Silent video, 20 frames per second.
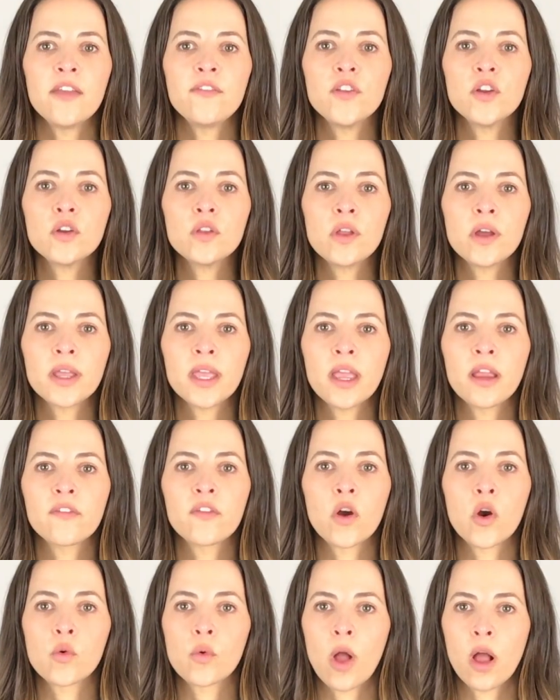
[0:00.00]
If you're looking
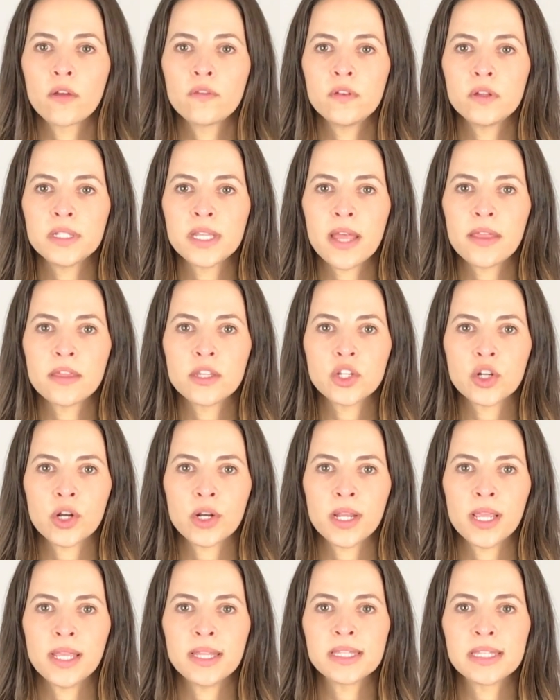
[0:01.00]
for a wrongful death
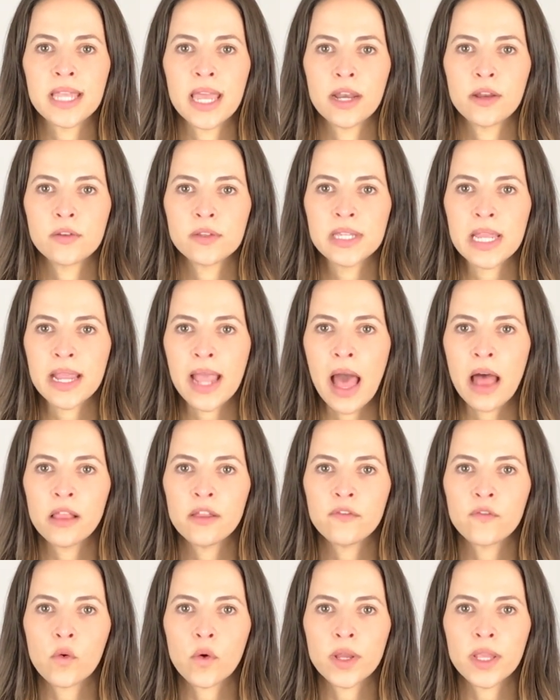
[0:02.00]
attorney in San Jose,
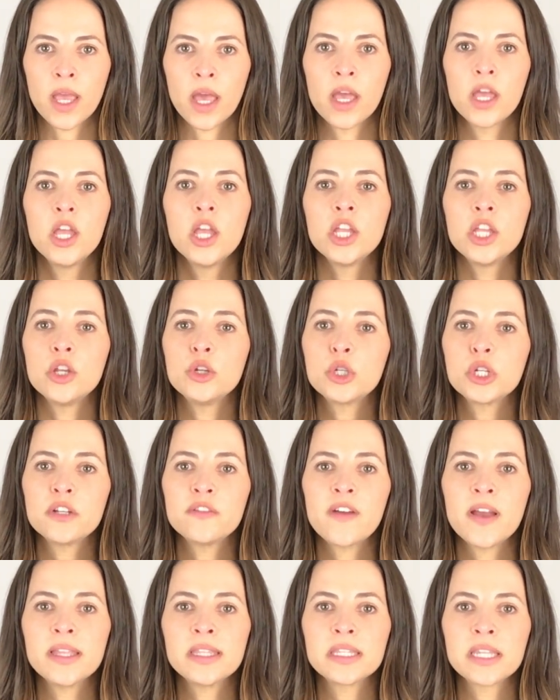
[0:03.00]
California, you
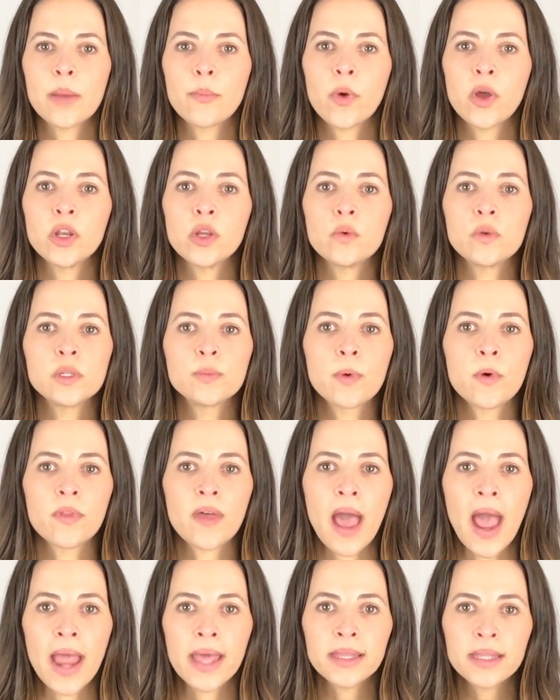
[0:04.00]
should find someone who is both
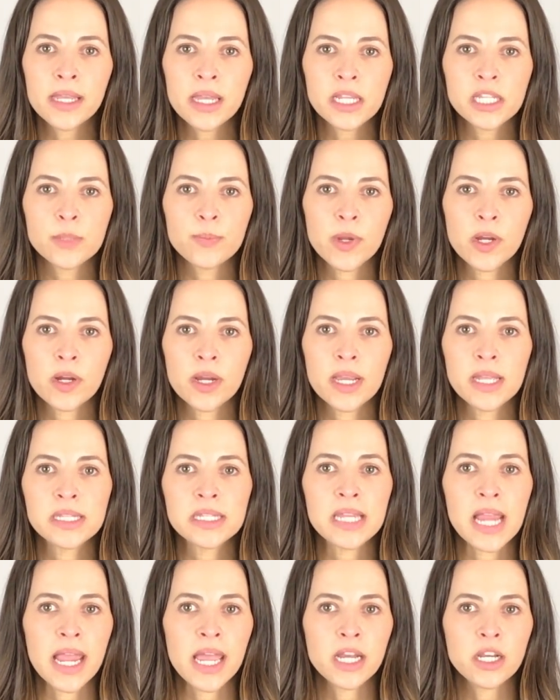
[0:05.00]
highly
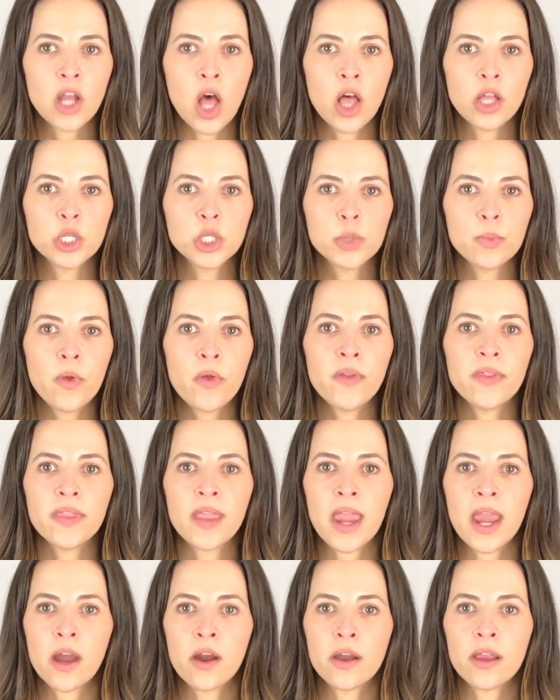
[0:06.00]
experienced and knowledgeable in
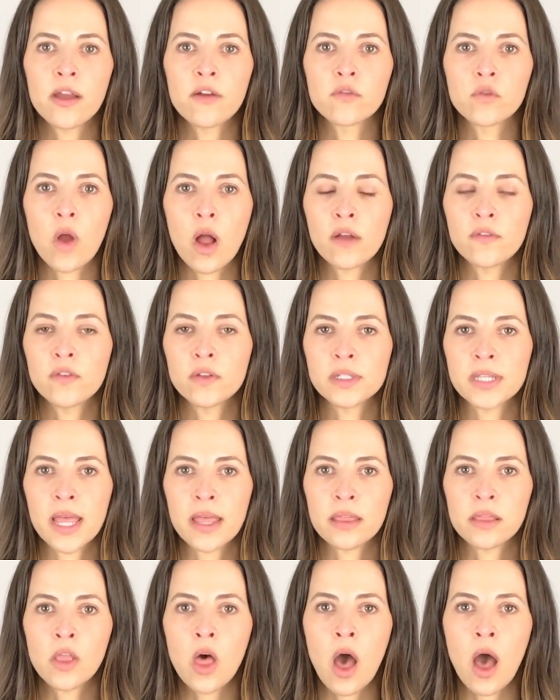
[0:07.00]
the area of wrongful
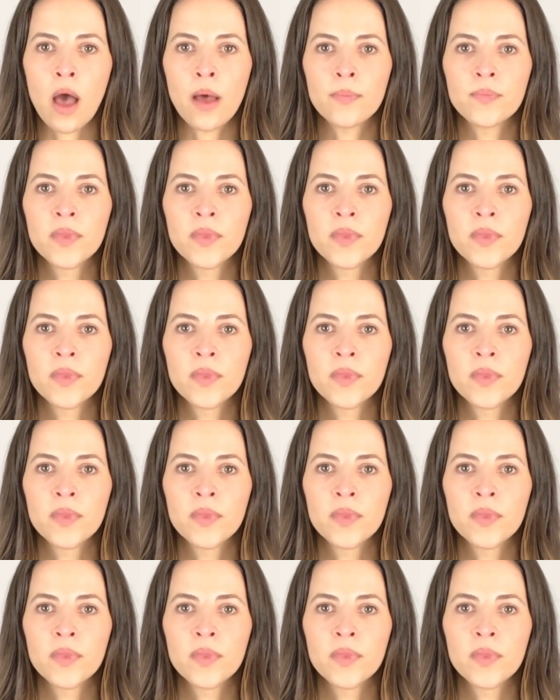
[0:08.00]
death law.